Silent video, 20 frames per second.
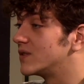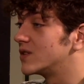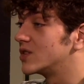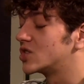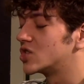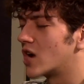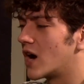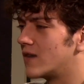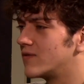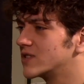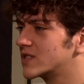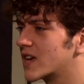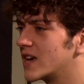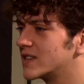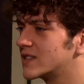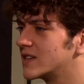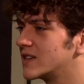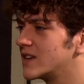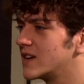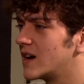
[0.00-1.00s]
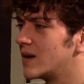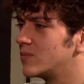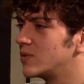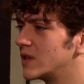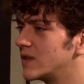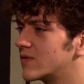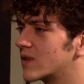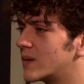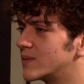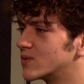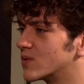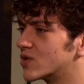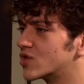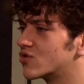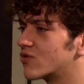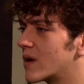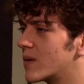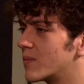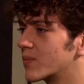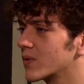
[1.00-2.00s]
Chava's quesadilla, I believe, comes with
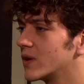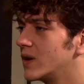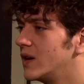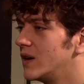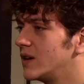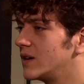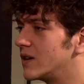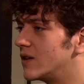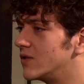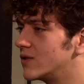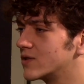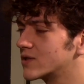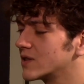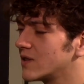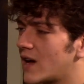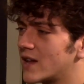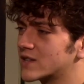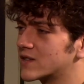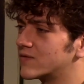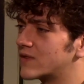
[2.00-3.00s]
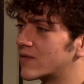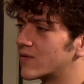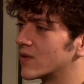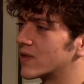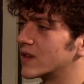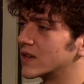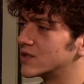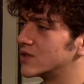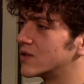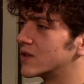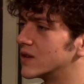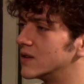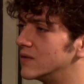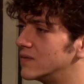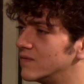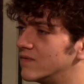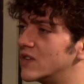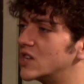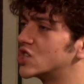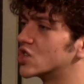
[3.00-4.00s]
shrimp. There's lots of different things you could
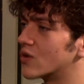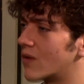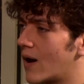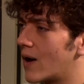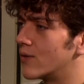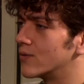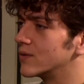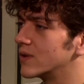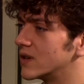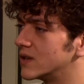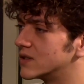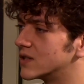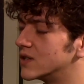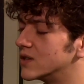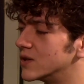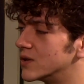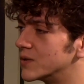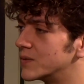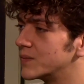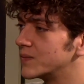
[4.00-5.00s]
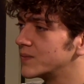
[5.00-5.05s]
venture out and to do.